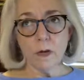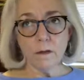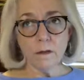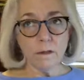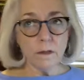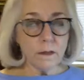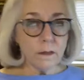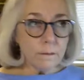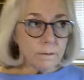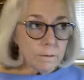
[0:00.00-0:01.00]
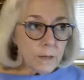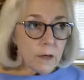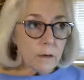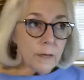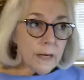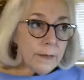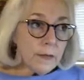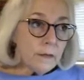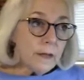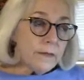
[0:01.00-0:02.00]
Well, maybe
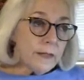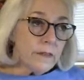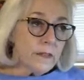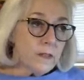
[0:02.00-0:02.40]
you left everything